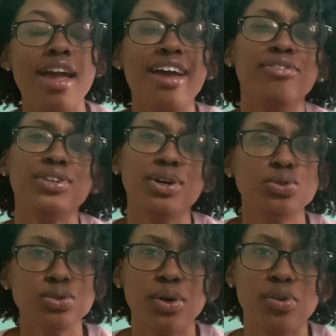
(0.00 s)
And for those
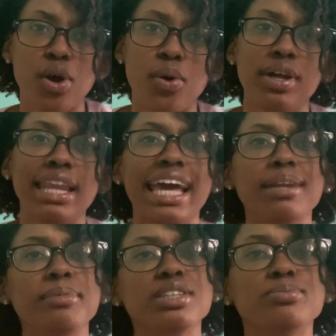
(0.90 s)
who don't know,
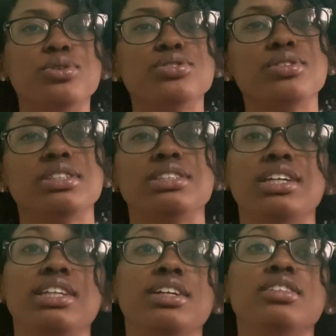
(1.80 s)
anatomy is more so the
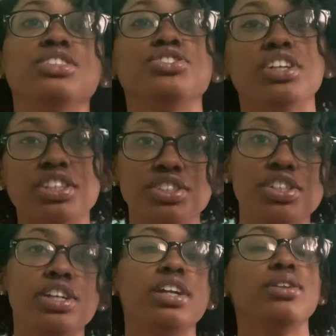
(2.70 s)
study of the
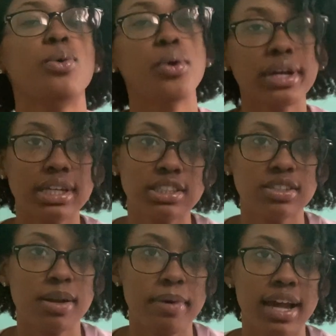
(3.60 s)
structure and the organs in
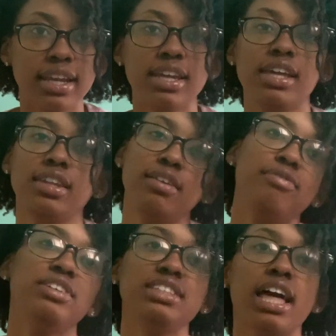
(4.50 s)
our body, and then
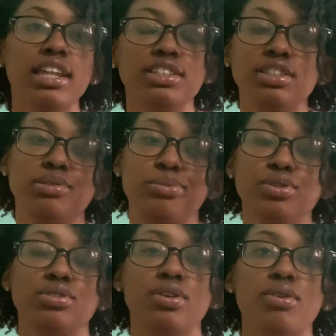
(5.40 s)
physiology is more
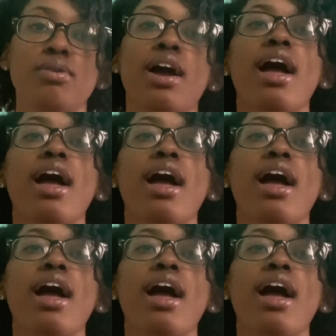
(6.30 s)
so